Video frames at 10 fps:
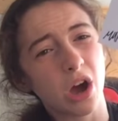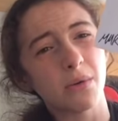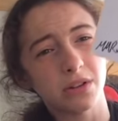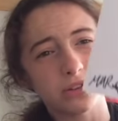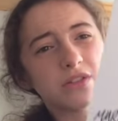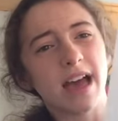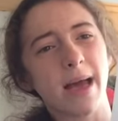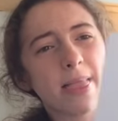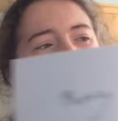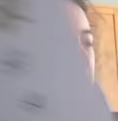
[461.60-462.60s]
go and do
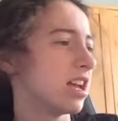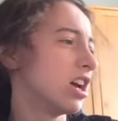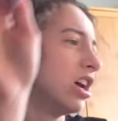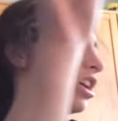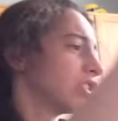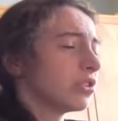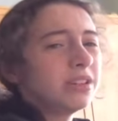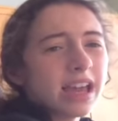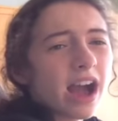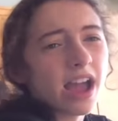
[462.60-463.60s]
that so
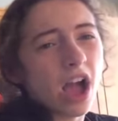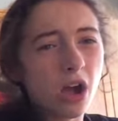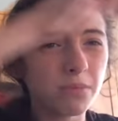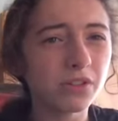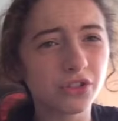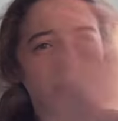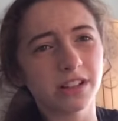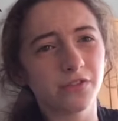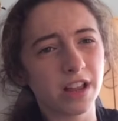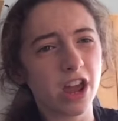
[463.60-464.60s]
yeah, I hope you enjoyed
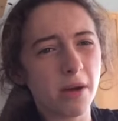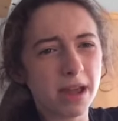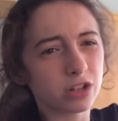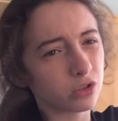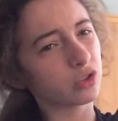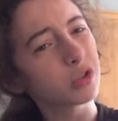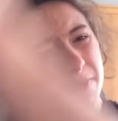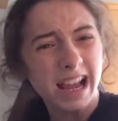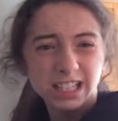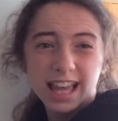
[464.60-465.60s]
this video. Make sure to
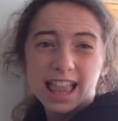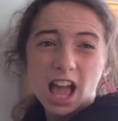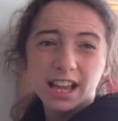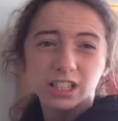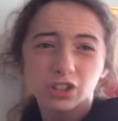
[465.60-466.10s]
smash that like and